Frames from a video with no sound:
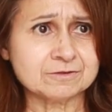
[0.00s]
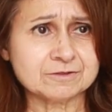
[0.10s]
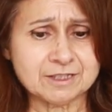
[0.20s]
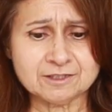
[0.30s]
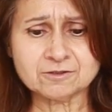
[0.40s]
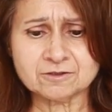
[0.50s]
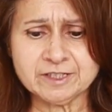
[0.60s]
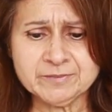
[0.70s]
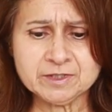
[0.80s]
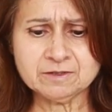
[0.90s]
Okay, so
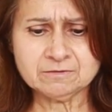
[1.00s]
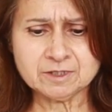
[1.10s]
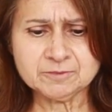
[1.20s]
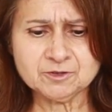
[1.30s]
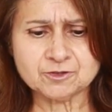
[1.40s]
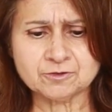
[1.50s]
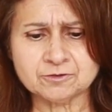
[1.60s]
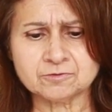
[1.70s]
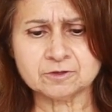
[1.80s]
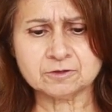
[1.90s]
let me, let me show
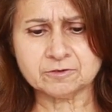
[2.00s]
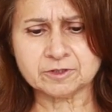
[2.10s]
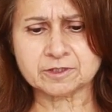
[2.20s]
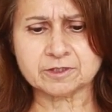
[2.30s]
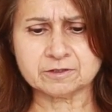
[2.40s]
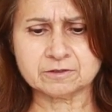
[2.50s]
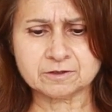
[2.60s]
you real quick here.